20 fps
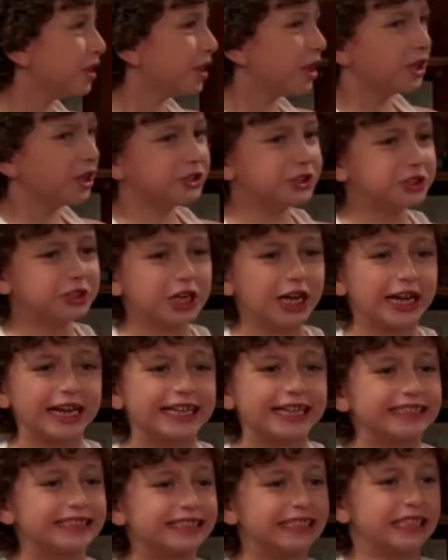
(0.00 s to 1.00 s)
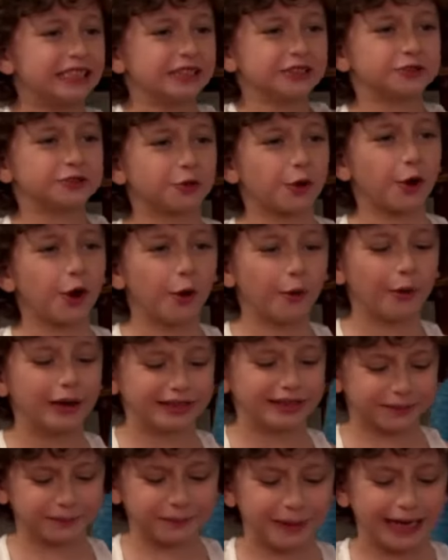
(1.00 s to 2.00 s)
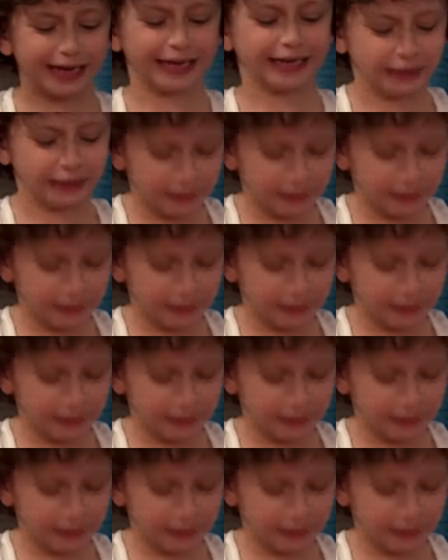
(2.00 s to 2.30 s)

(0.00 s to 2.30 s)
She's through with me!